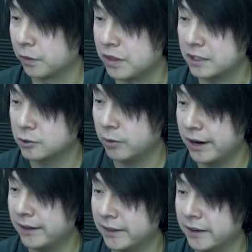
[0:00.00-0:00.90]
this
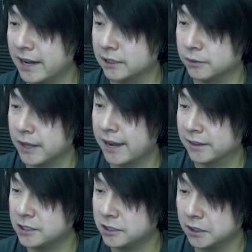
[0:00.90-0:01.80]
way to the next
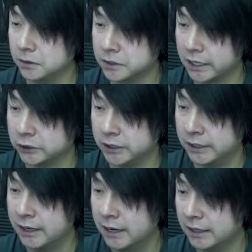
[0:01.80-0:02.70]
flag. This little
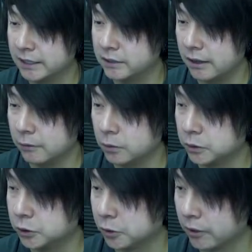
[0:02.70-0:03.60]
section, this level
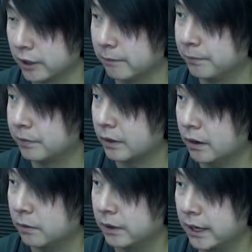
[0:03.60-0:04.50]
was short.
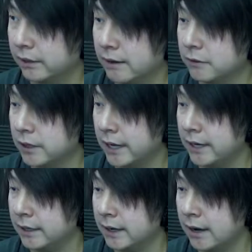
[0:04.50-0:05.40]
Okay, level
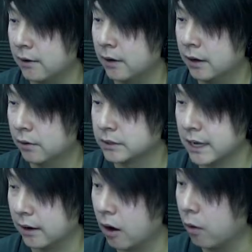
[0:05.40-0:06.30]
eight now. What's
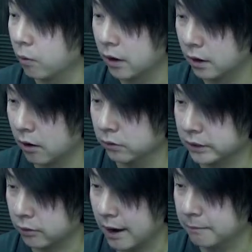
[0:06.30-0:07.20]
that? Oh,
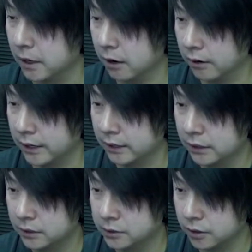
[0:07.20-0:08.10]
holy crap. All right.
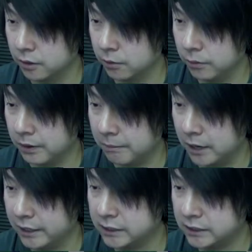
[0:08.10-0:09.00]
So when I'm
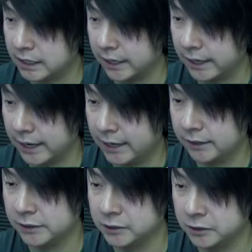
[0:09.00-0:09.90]
ice, I
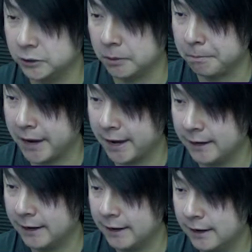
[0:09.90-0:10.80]
can't, this is a jump pad.